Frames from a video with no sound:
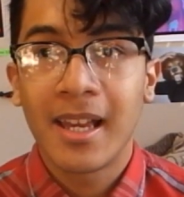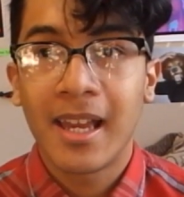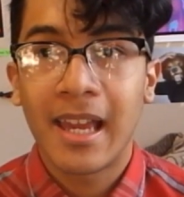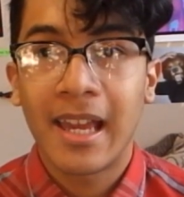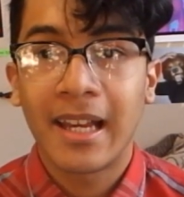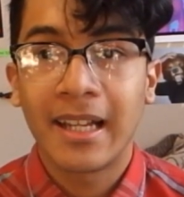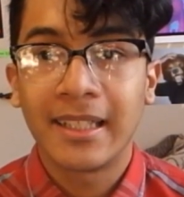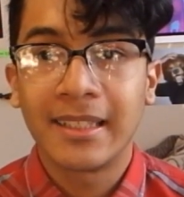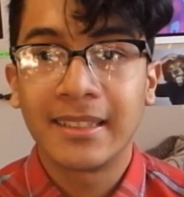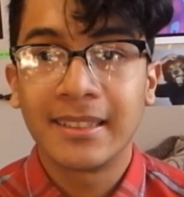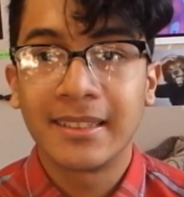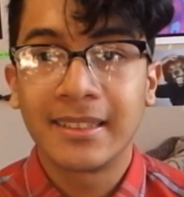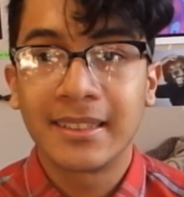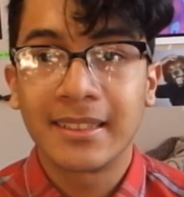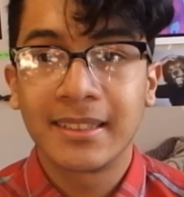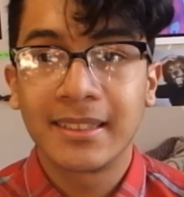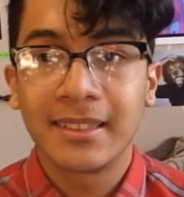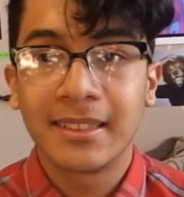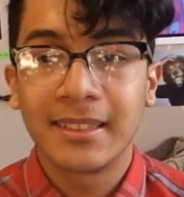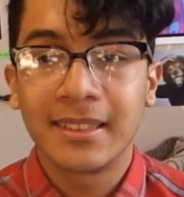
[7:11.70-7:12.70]
And
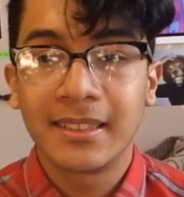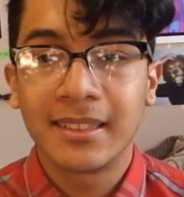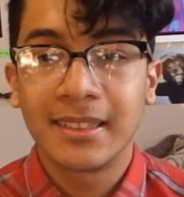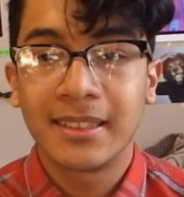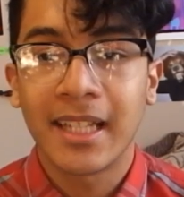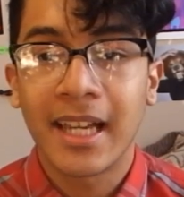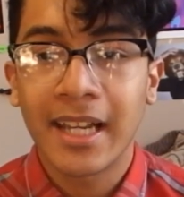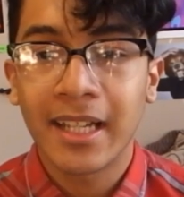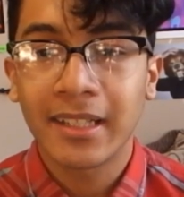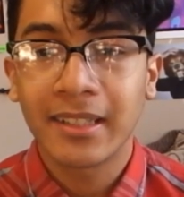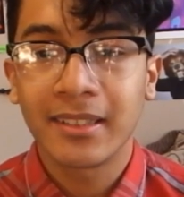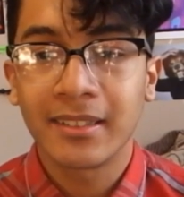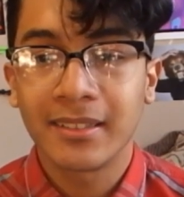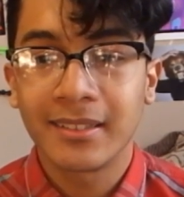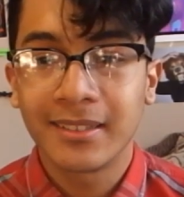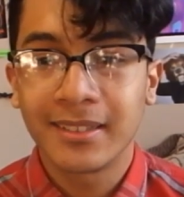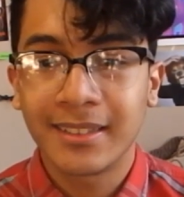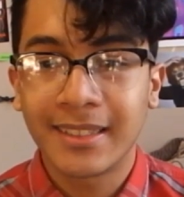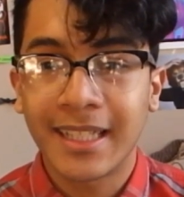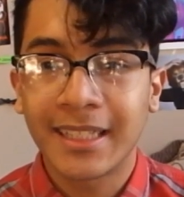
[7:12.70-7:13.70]

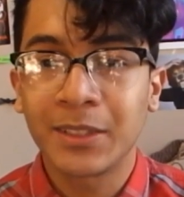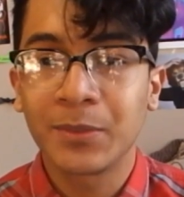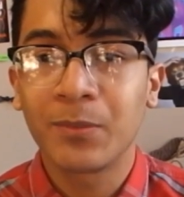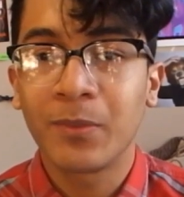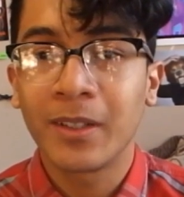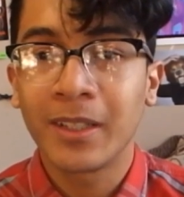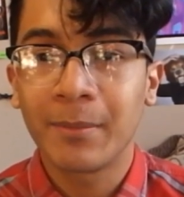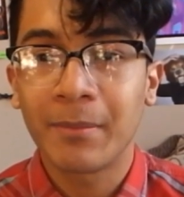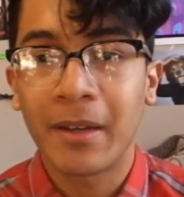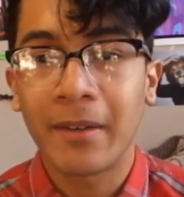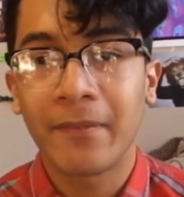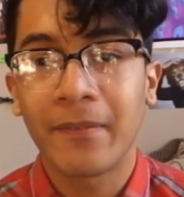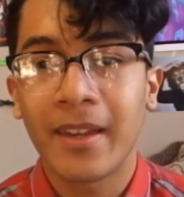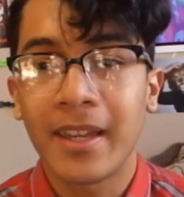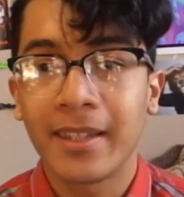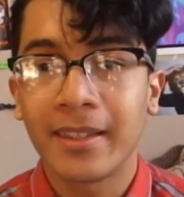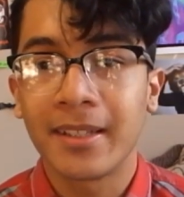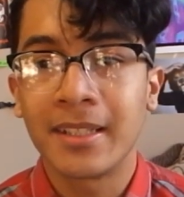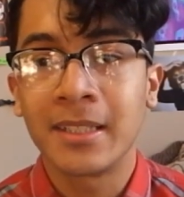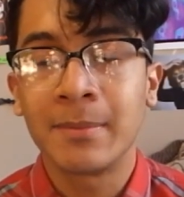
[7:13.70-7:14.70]
that's what my
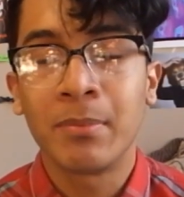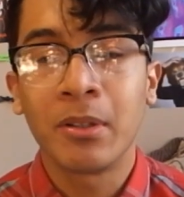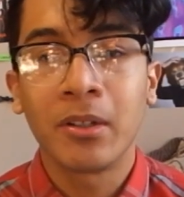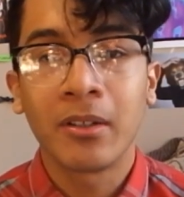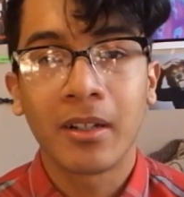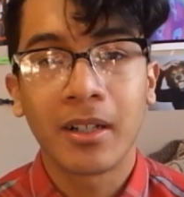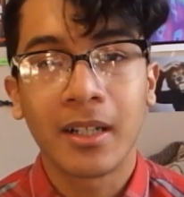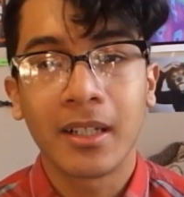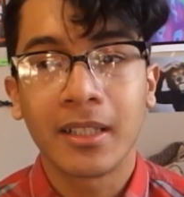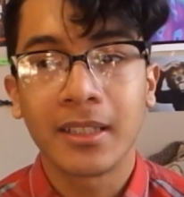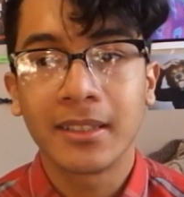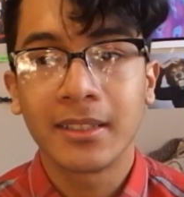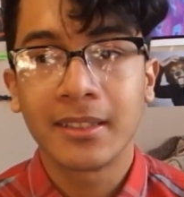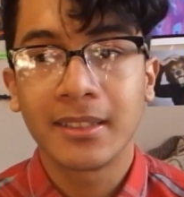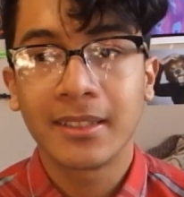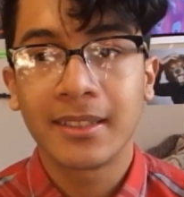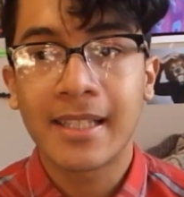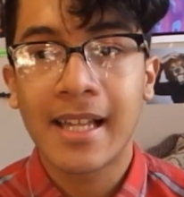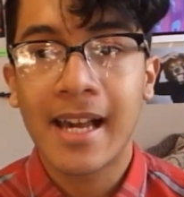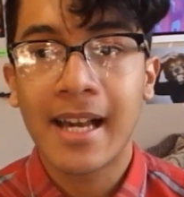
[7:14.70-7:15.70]
faith is built on,
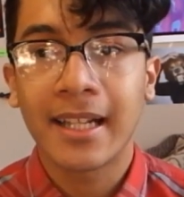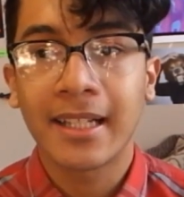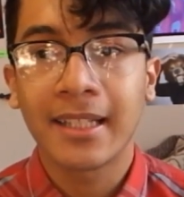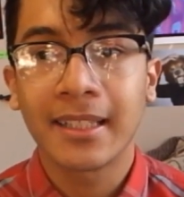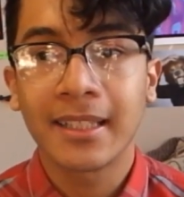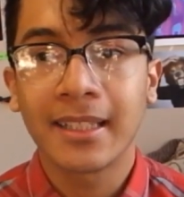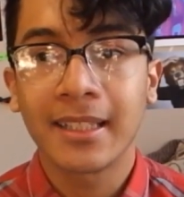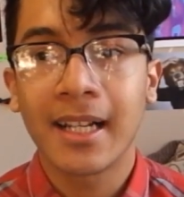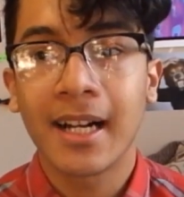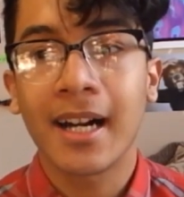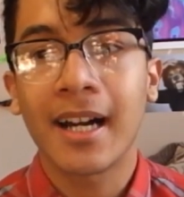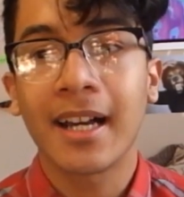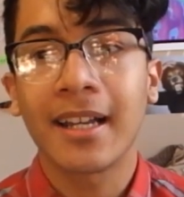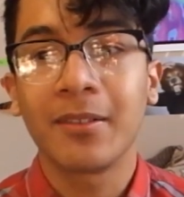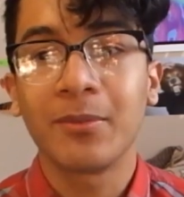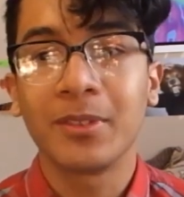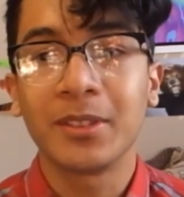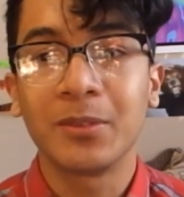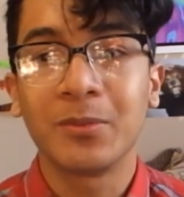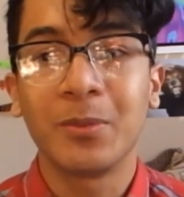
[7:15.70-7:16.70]
that
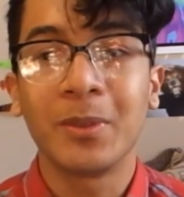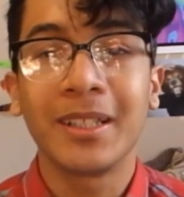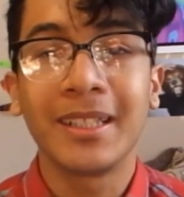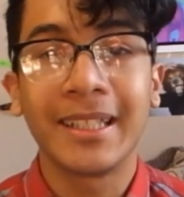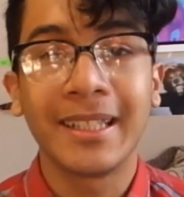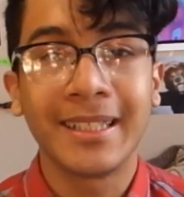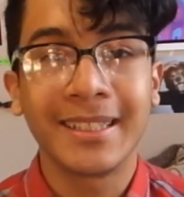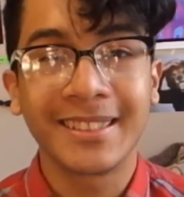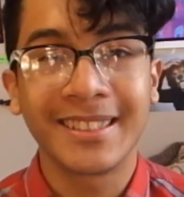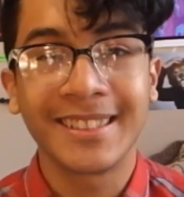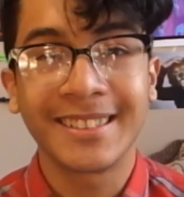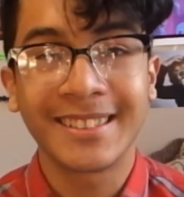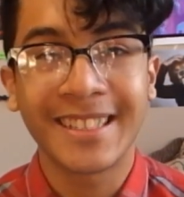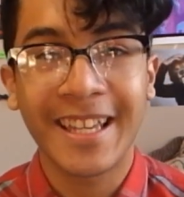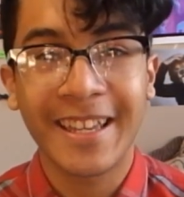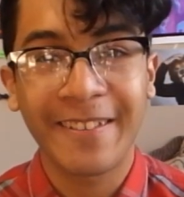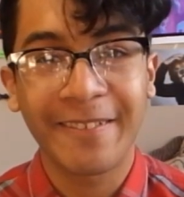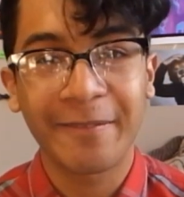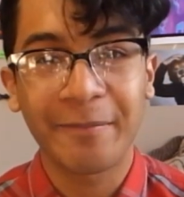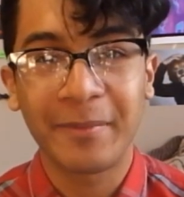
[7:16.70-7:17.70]
God was willing to
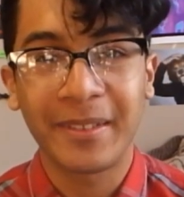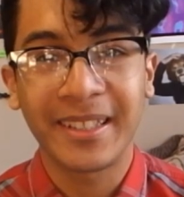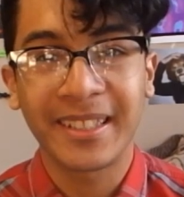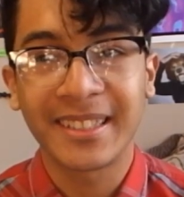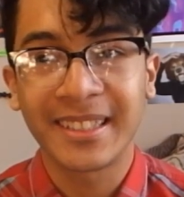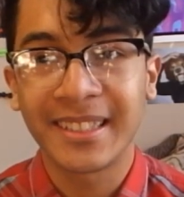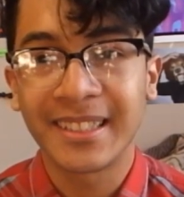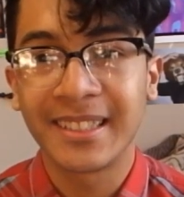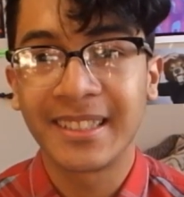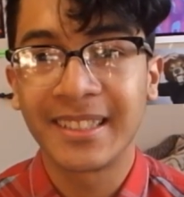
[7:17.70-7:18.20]
save me,